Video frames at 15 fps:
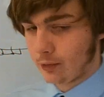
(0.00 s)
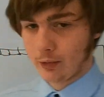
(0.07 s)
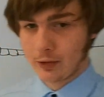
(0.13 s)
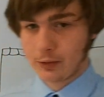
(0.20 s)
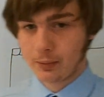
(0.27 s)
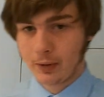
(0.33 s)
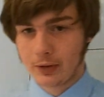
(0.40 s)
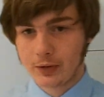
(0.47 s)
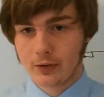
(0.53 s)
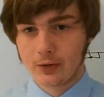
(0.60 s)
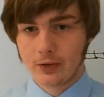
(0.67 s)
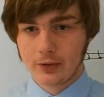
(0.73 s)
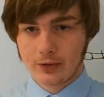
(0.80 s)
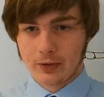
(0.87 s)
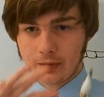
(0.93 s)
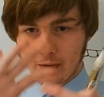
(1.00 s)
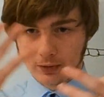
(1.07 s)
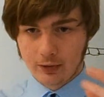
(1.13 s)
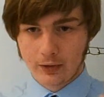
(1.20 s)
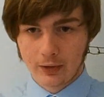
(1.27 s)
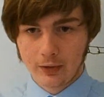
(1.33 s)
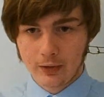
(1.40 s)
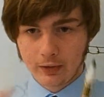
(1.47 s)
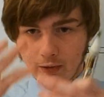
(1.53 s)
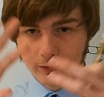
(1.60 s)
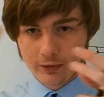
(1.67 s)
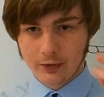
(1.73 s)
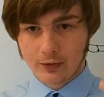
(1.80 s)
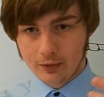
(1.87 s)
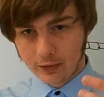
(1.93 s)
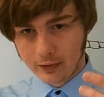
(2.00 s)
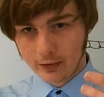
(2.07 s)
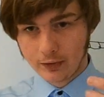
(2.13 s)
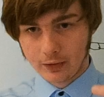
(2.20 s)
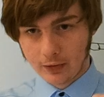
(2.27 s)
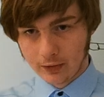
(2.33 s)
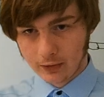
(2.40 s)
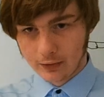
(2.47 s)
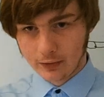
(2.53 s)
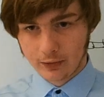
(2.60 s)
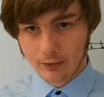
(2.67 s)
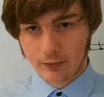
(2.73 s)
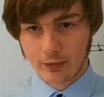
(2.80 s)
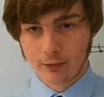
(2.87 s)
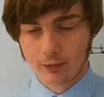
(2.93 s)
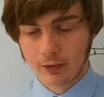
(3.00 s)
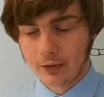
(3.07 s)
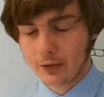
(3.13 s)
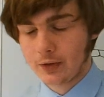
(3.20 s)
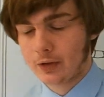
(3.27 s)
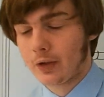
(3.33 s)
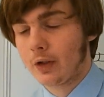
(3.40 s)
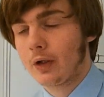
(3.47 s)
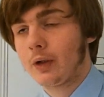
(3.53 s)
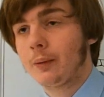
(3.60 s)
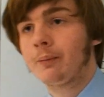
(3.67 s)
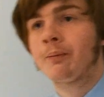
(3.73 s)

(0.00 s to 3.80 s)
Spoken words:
those pixels and you're clearing the screen and you're doing things again,